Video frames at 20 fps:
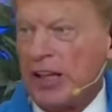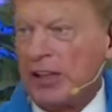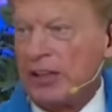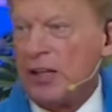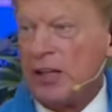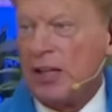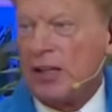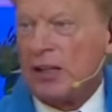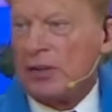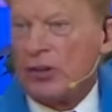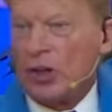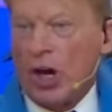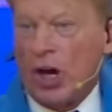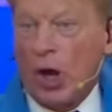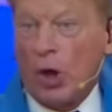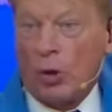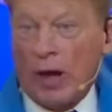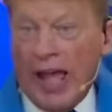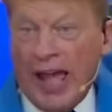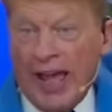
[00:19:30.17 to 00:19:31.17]
did
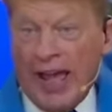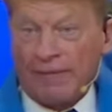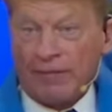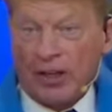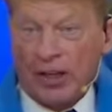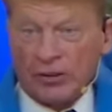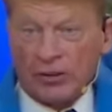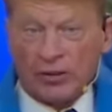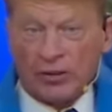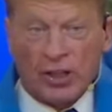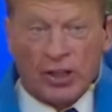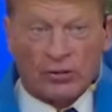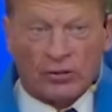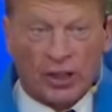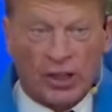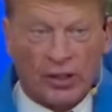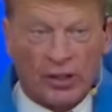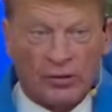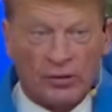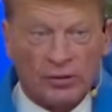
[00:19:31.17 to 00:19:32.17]
their whole life 100
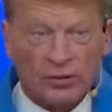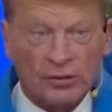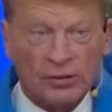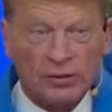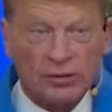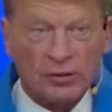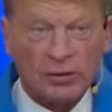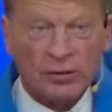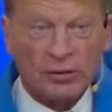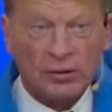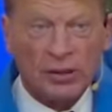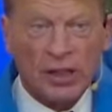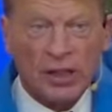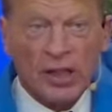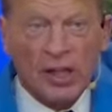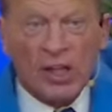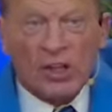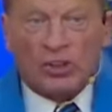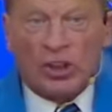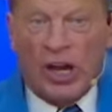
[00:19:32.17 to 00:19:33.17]
years ago.
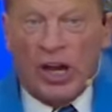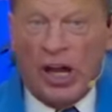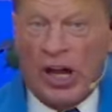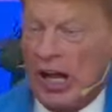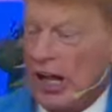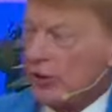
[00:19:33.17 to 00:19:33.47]
You know,